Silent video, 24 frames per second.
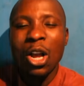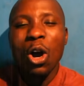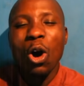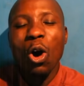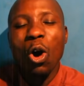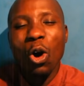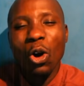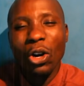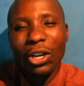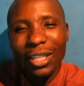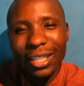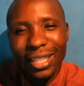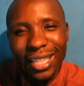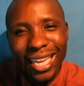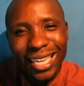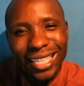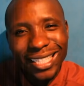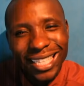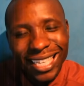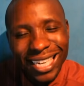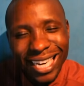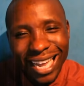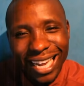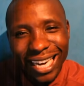on
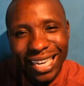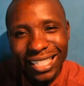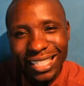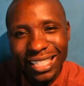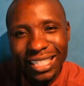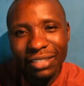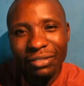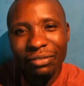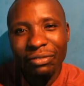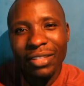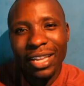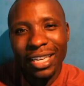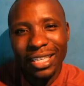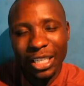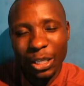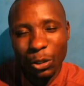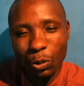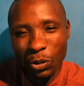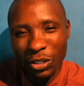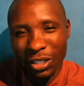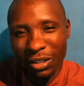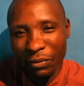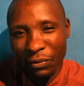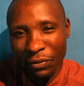that narrative that he
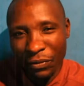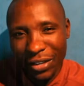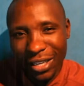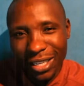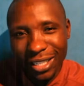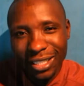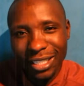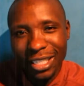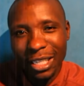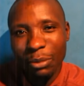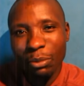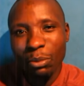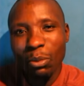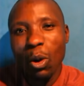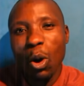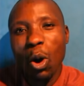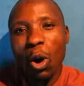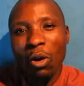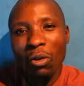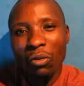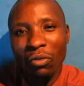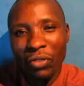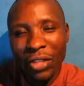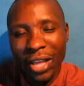was a victim
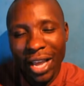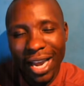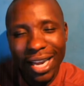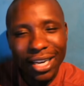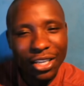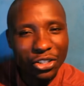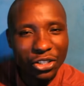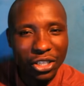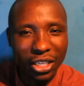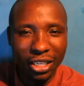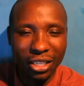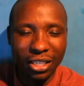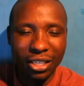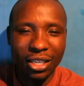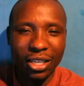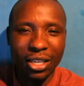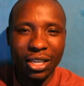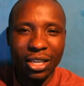of the handshake.